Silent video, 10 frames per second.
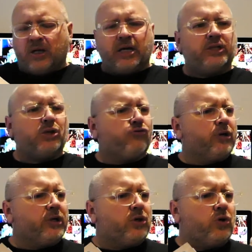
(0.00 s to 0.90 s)
he did a
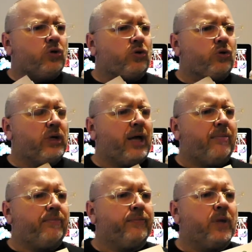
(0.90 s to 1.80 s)
really cool
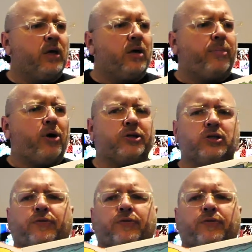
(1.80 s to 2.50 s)
poster